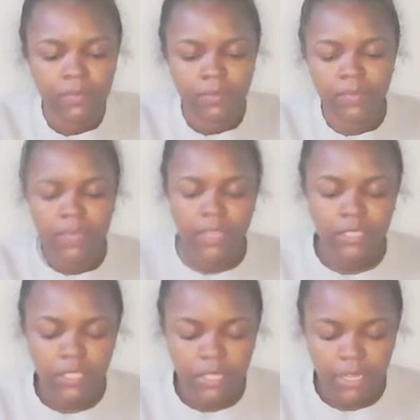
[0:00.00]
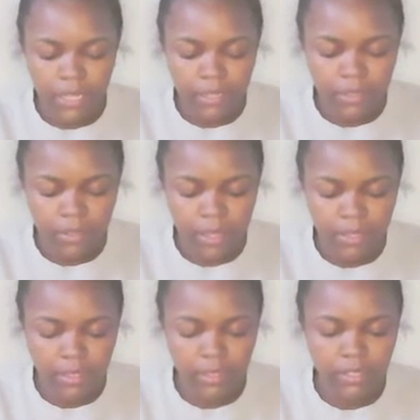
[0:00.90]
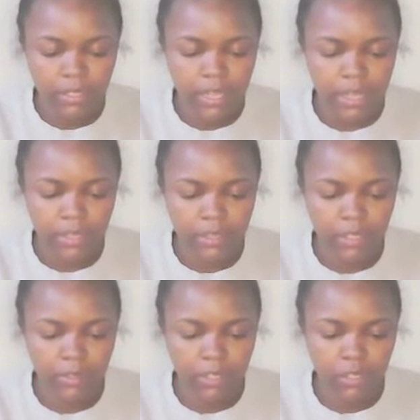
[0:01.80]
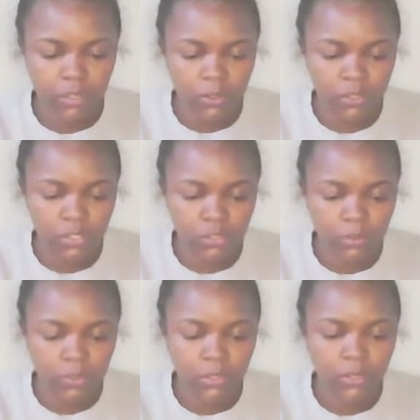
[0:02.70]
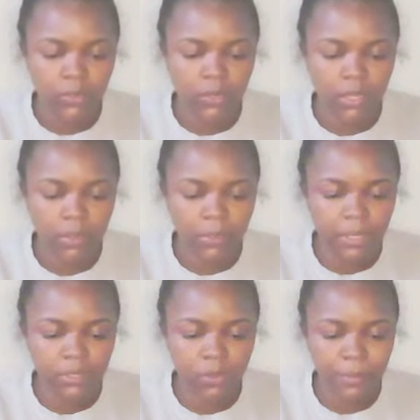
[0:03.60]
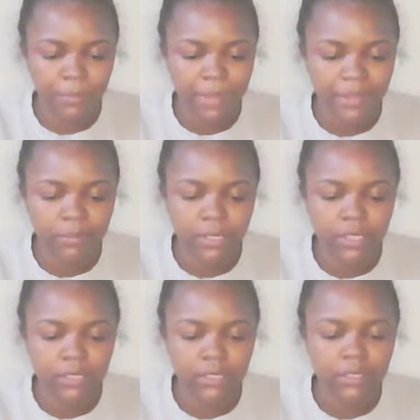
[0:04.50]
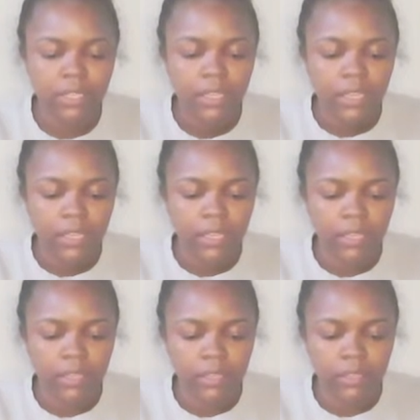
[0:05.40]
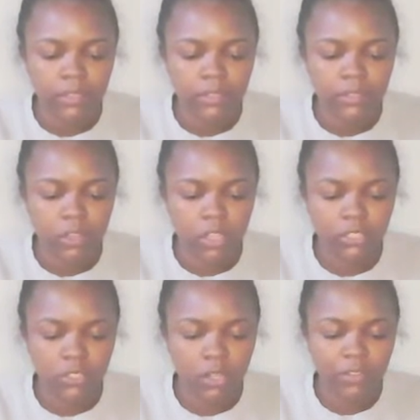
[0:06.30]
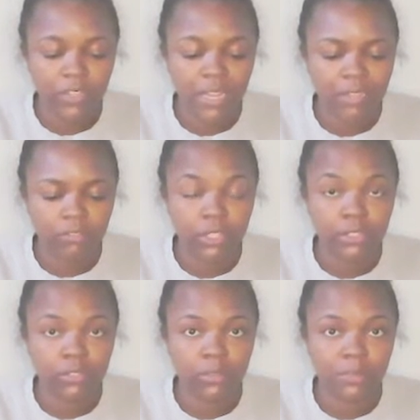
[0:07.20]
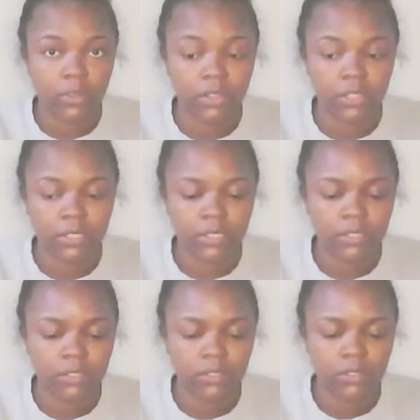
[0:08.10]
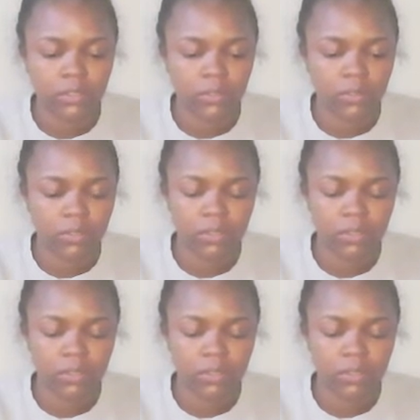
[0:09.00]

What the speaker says: I actually I think that the knot that using the super glue is going to be better because it's already like really super hard. So